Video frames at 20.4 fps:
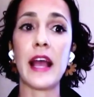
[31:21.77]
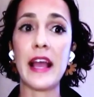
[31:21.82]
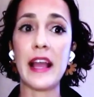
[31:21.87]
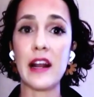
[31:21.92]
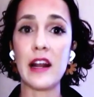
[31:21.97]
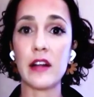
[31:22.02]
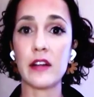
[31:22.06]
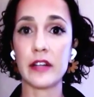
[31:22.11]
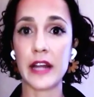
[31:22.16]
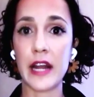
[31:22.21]

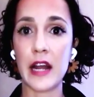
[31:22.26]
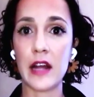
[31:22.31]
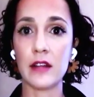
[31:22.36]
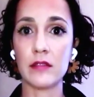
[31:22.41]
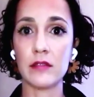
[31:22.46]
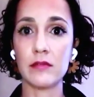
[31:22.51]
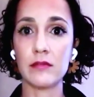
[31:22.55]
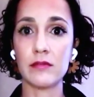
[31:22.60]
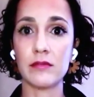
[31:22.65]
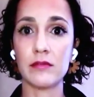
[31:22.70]

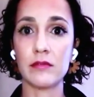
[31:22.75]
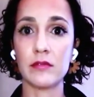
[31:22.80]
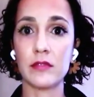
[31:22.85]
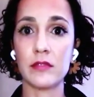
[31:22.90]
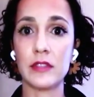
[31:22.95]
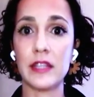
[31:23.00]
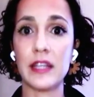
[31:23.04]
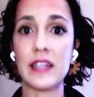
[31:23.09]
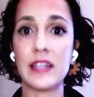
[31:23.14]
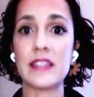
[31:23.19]
area
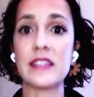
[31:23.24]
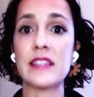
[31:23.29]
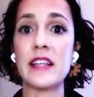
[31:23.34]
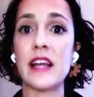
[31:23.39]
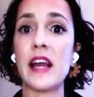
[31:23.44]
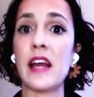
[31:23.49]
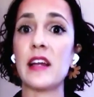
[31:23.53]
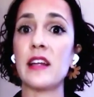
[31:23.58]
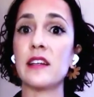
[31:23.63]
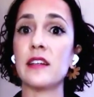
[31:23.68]
that is
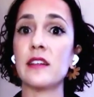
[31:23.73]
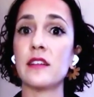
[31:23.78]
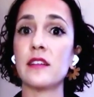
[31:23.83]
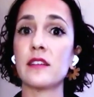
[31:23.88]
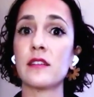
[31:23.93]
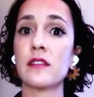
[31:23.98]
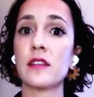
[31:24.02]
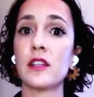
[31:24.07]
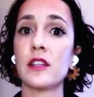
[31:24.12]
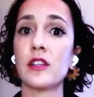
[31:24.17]

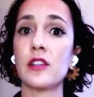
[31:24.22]
then,